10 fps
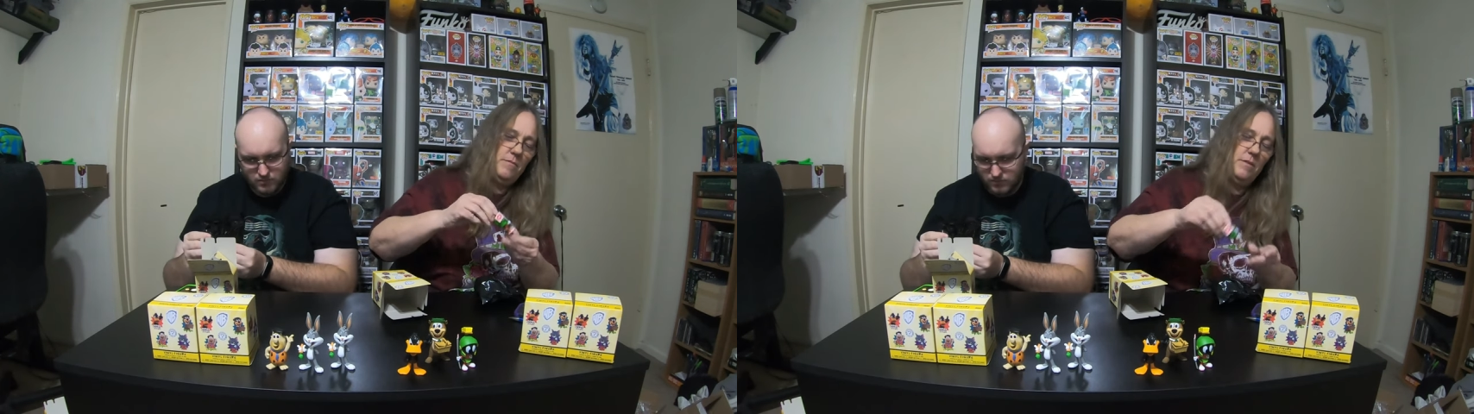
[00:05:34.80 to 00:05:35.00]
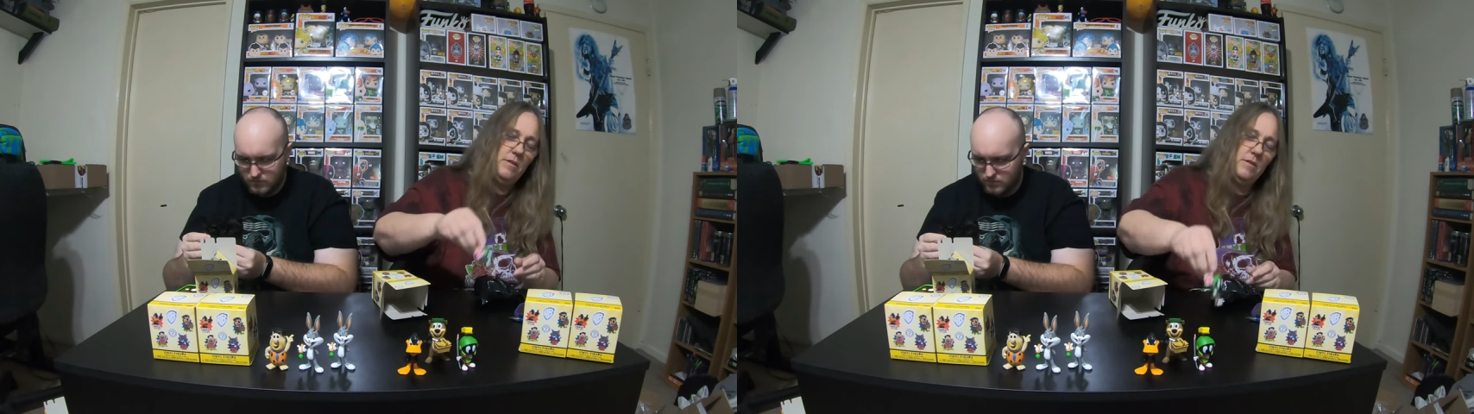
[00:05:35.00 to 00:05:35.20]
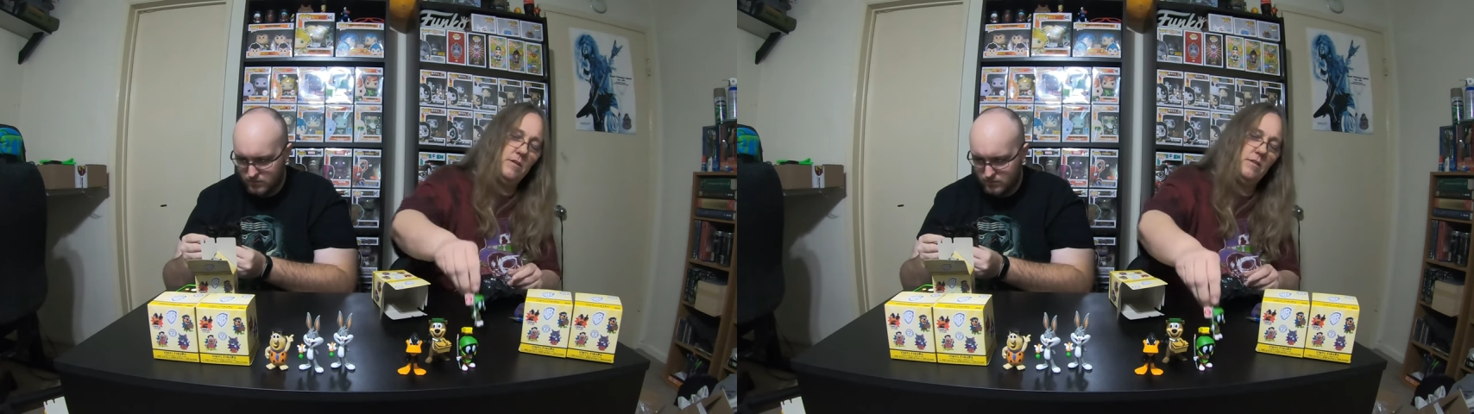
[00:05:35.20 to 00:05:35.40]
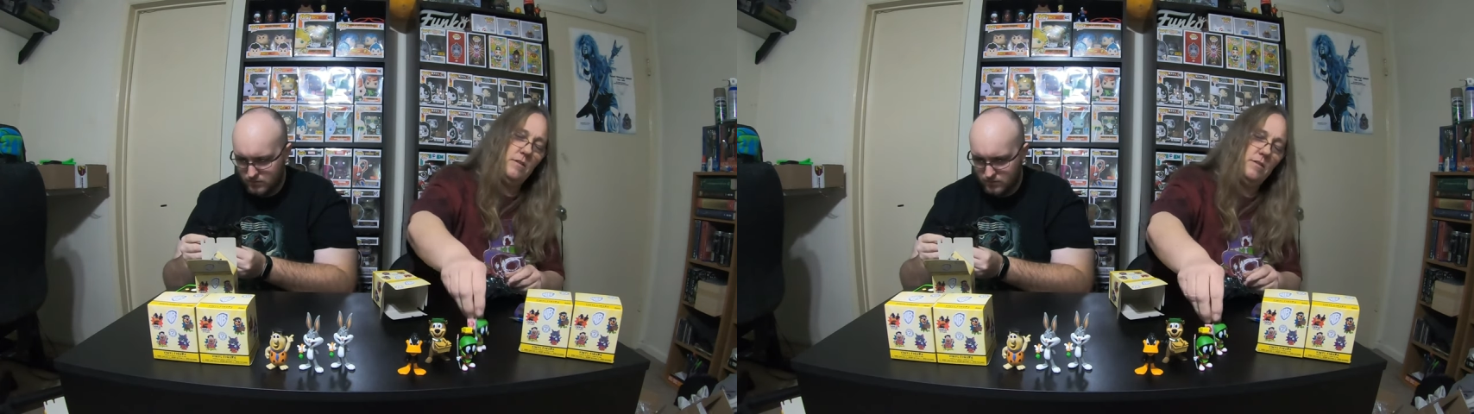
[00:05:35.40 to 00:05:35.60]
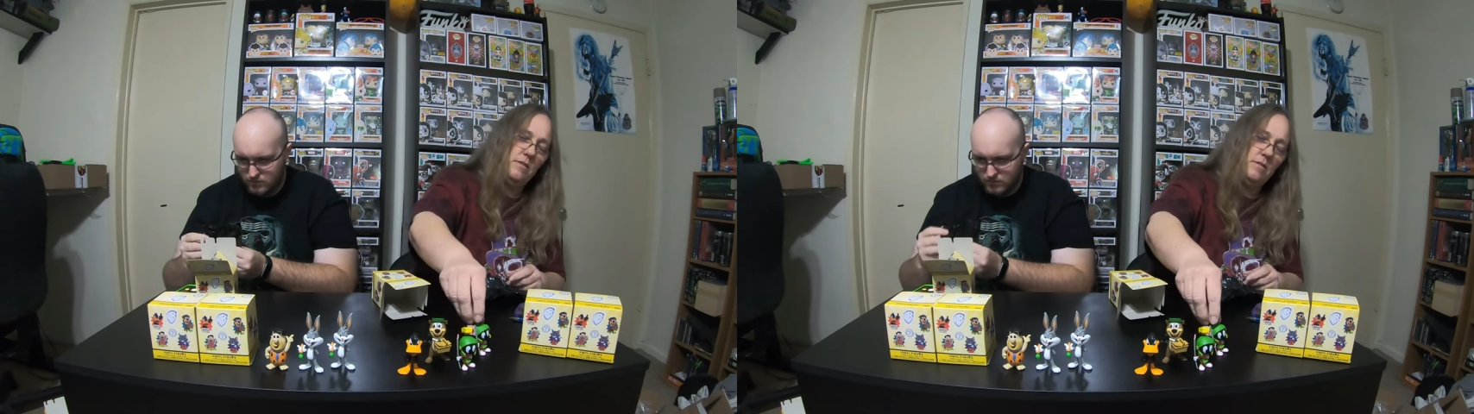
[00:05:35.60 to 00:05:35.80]

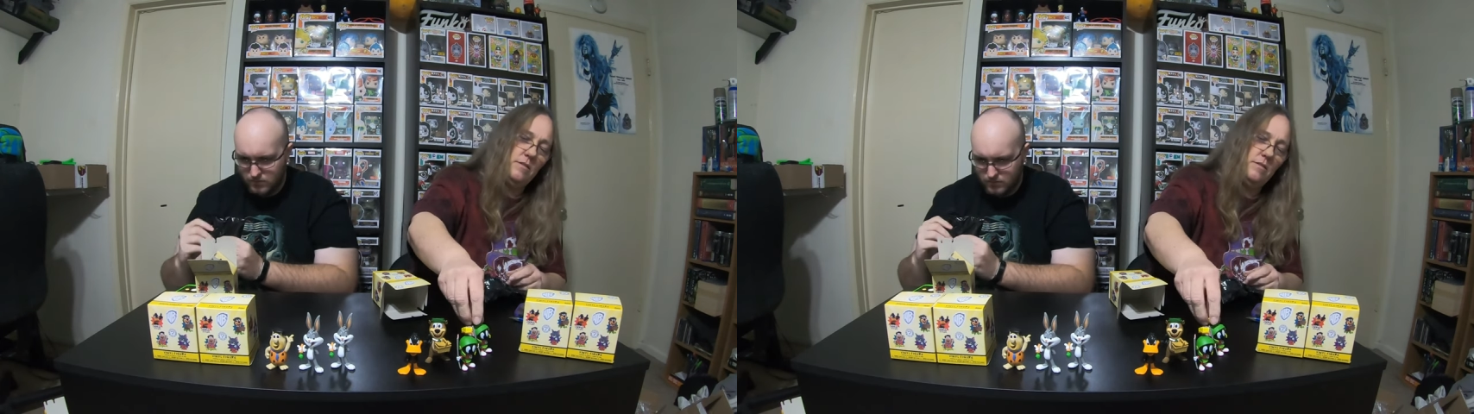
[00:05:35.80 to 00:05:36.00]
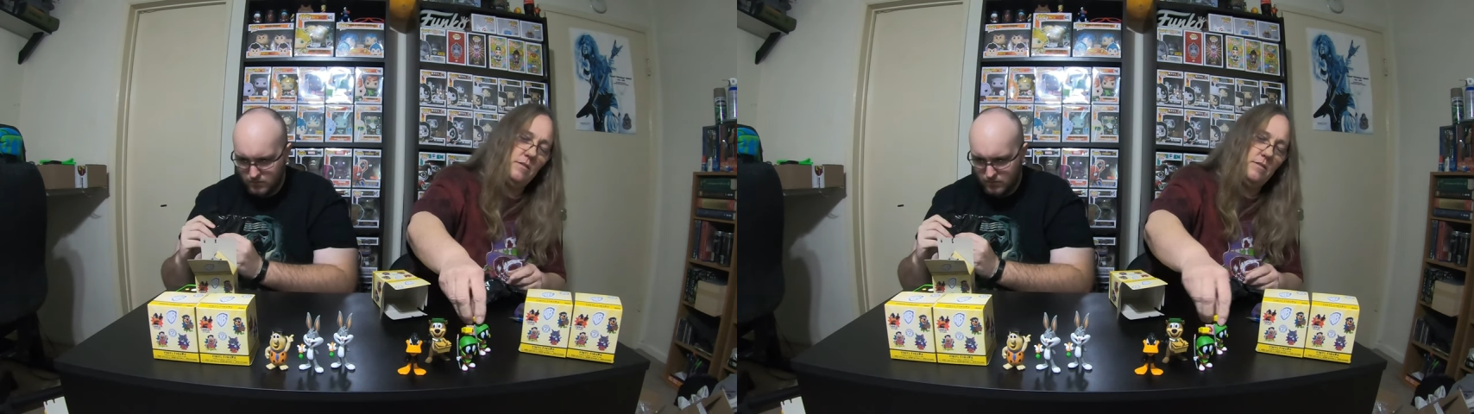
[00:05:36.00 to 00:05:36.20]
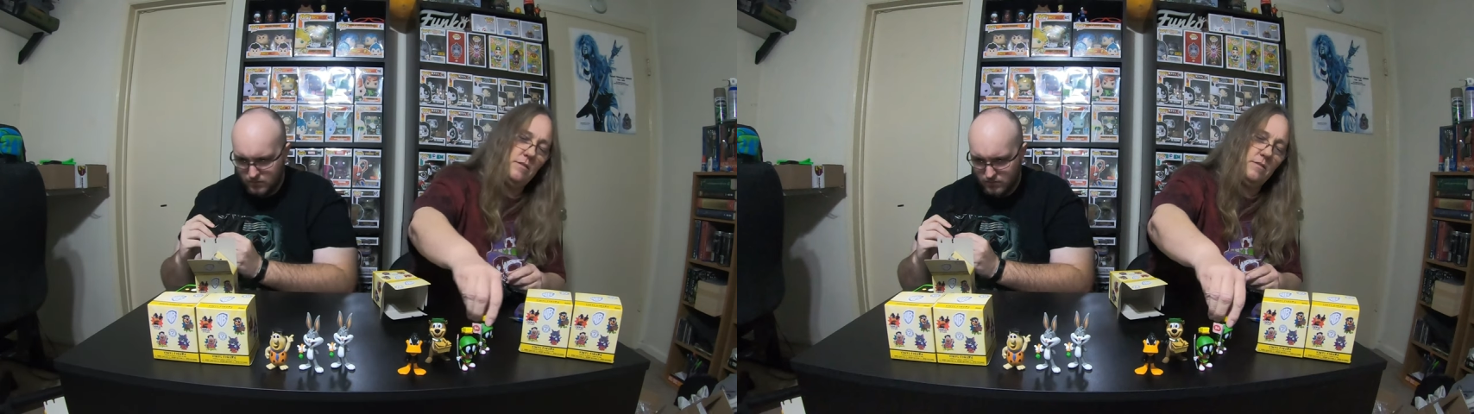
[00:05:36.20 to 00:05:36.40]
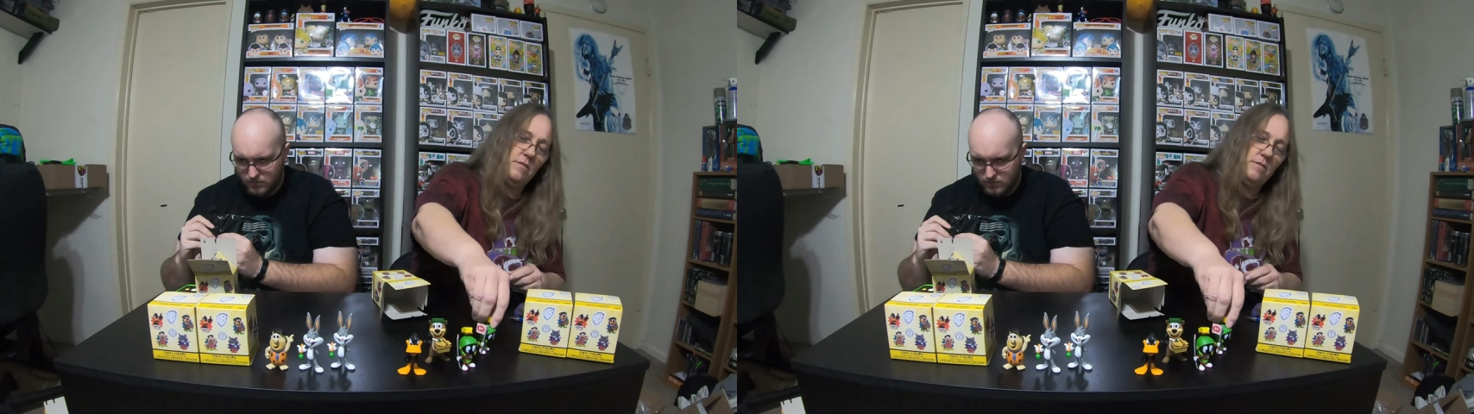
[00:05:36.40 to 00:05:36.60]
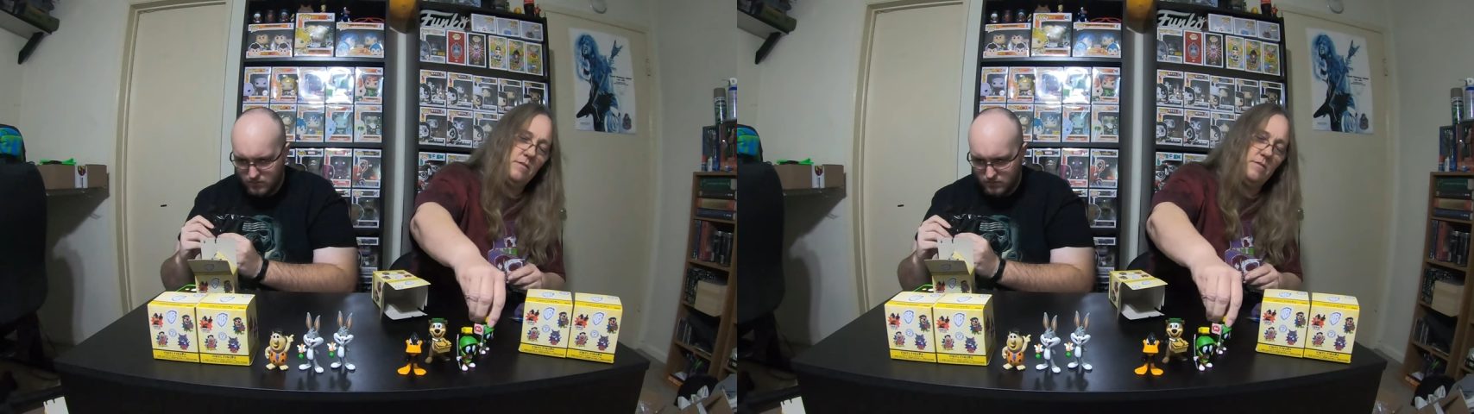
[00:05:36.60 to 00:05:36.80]
(silence)